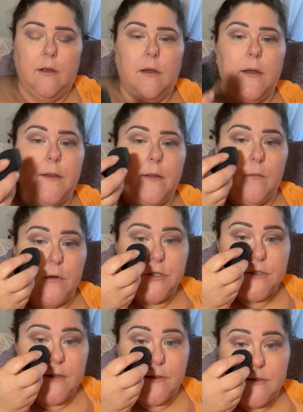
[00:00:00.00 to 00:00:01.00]
And then we're
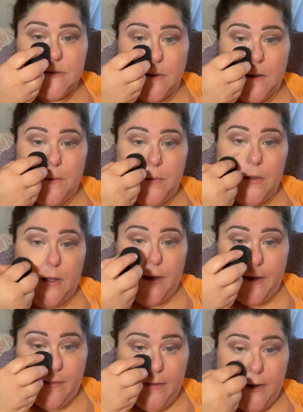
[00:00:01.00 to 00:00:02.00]
just going to start
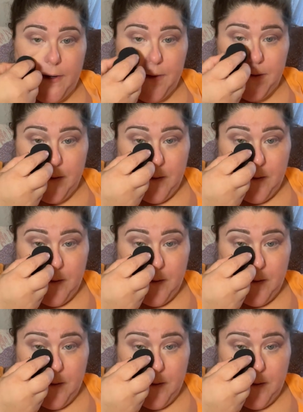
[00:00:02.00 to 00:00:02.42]
applying that.